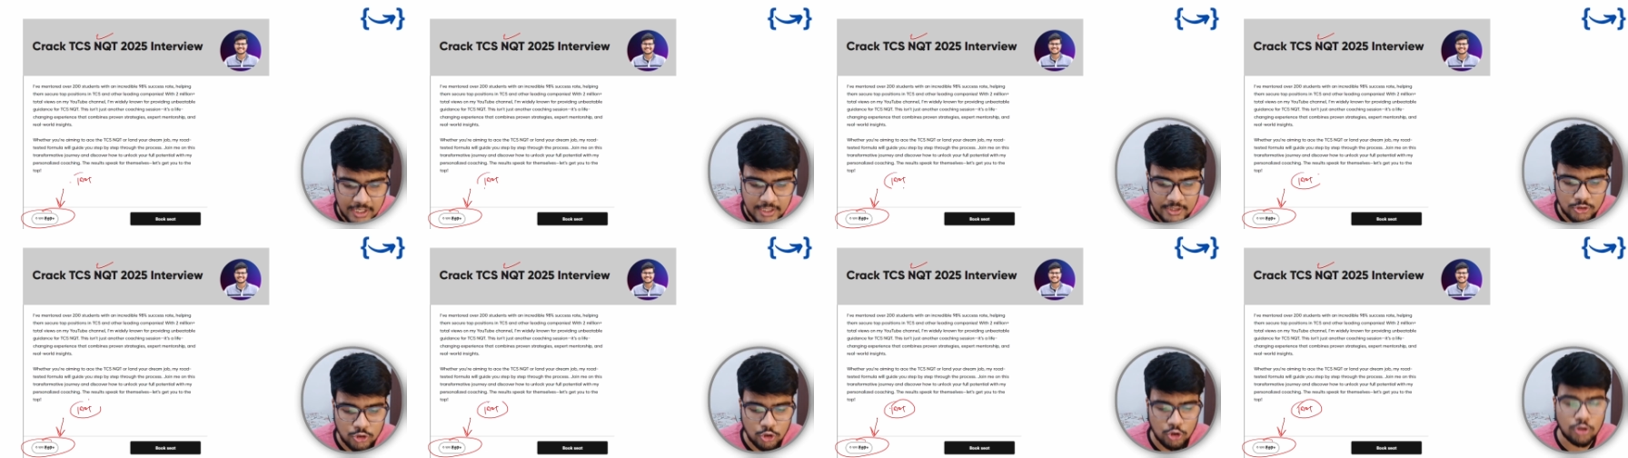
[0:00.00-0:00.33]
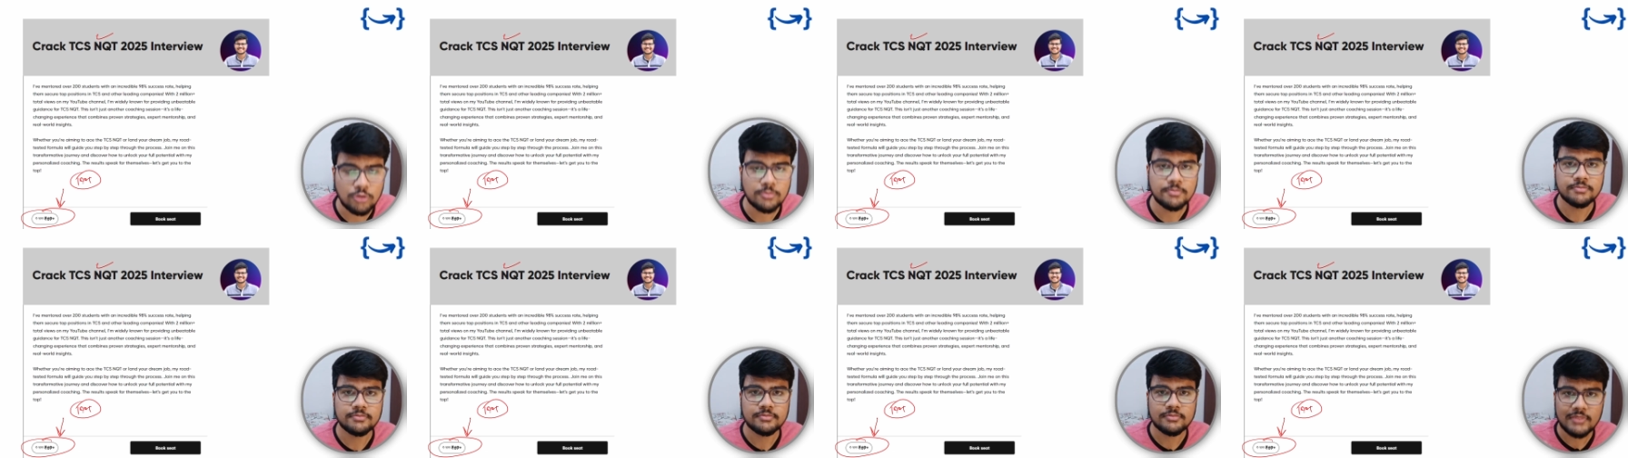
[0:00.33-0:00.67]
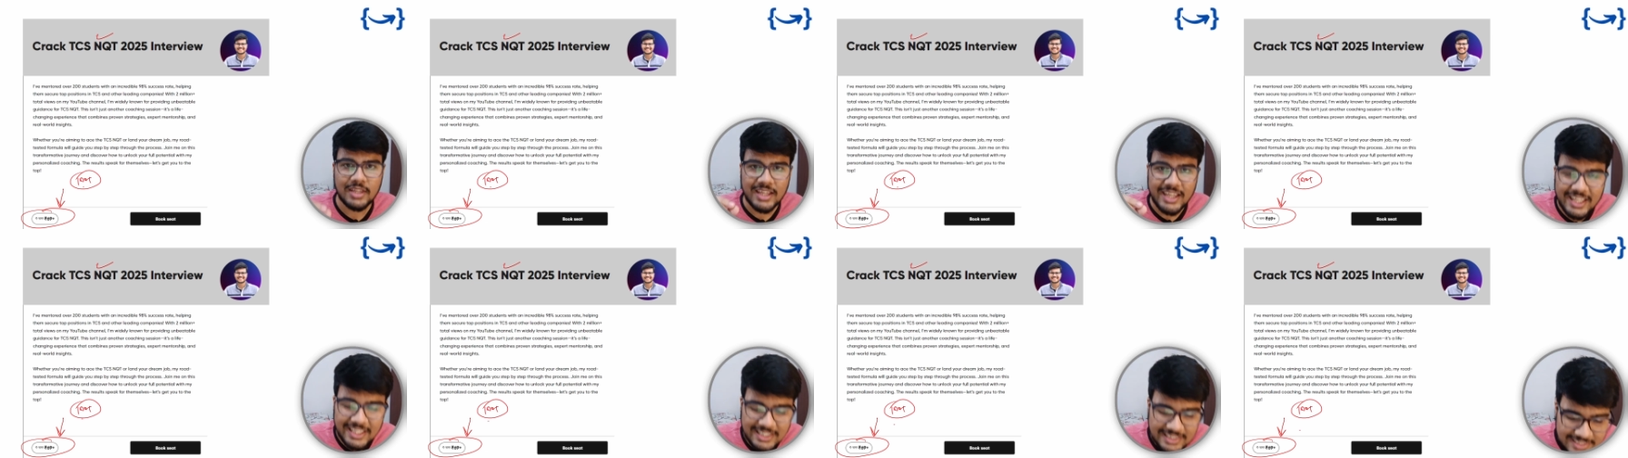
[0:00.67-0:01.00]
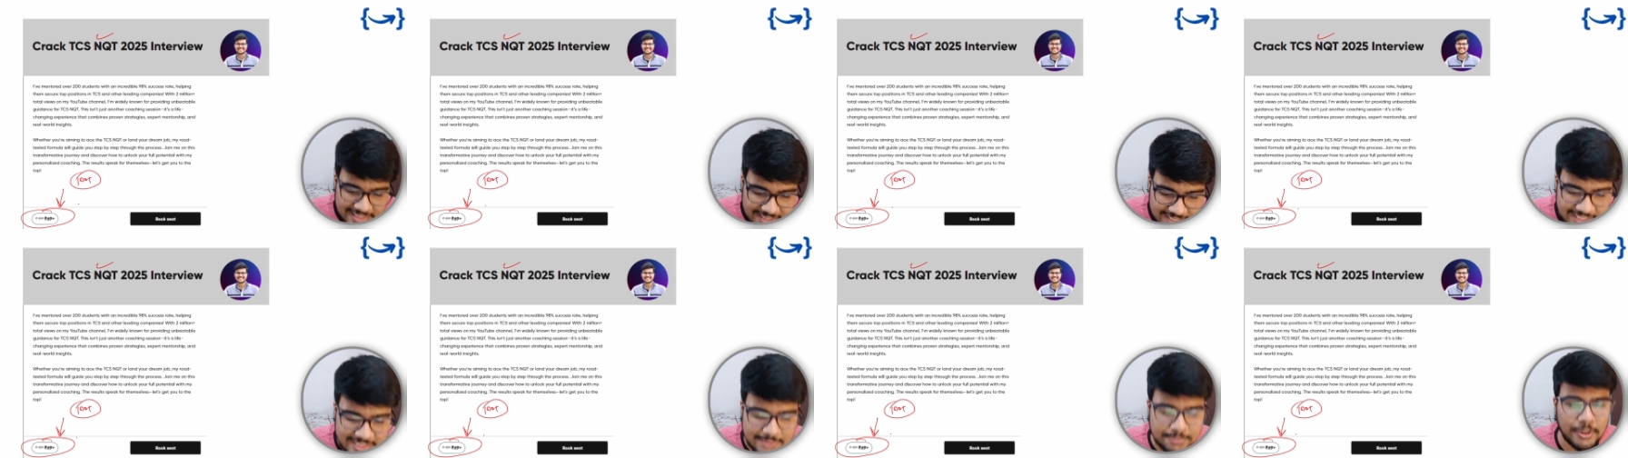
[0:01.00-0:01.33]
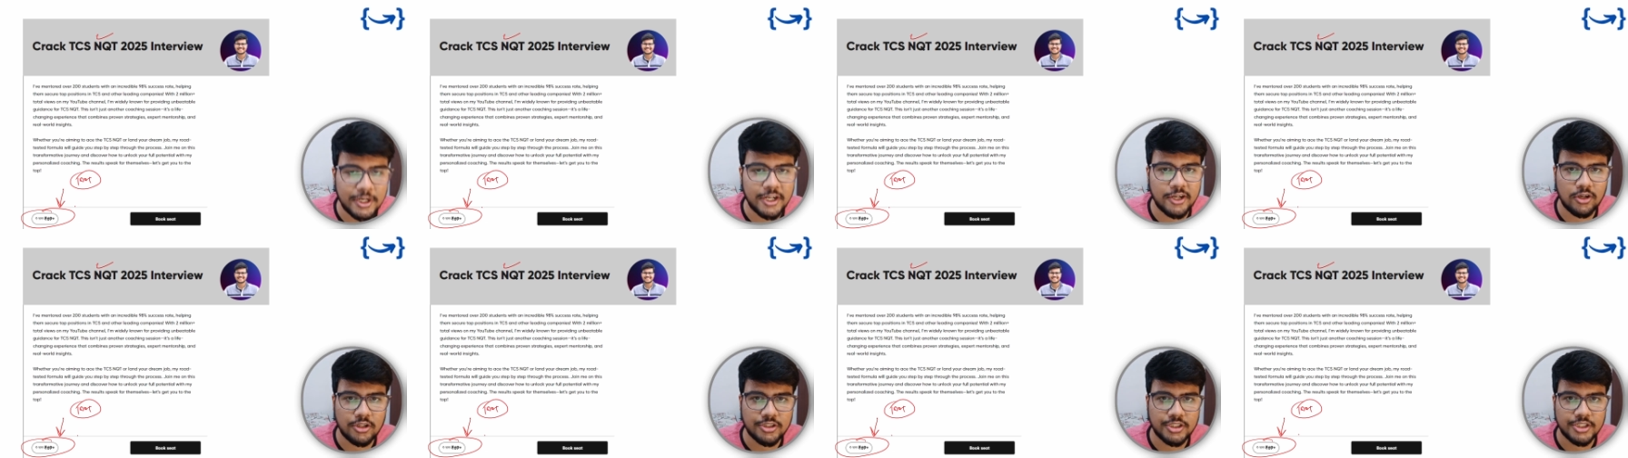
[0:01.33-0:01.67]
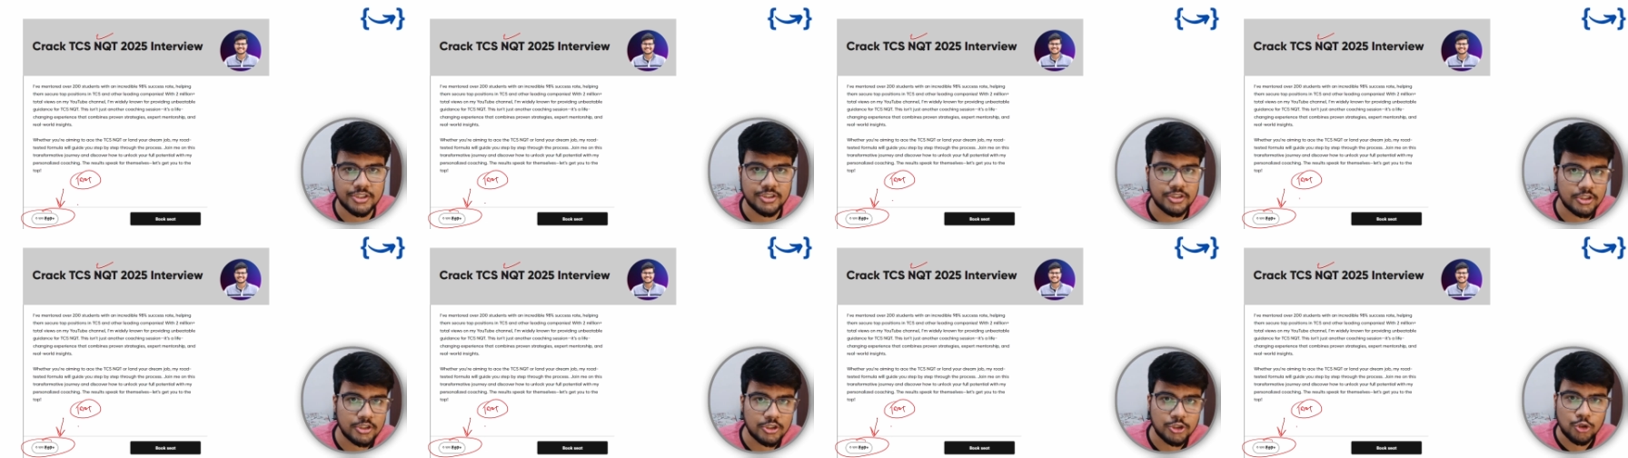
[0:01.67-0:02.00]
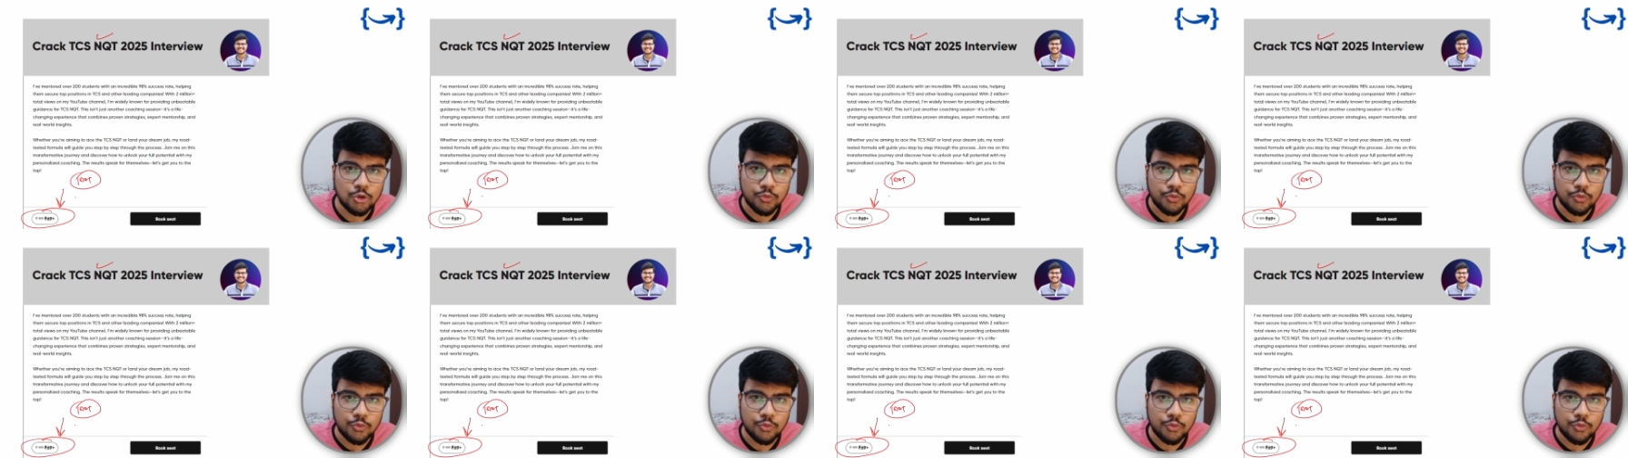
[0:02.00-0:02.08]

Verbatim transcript: So in this particular session,